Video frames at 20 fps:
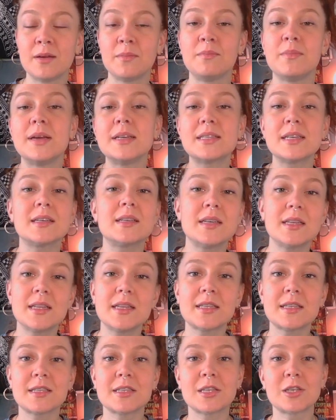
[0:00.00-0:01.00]
Basically,
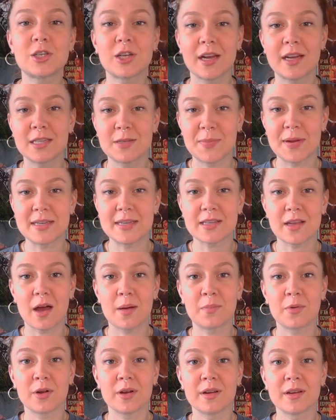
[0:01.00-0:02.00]
this is a giant space
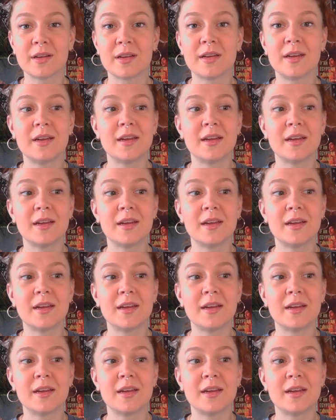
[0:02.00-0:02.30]
opera.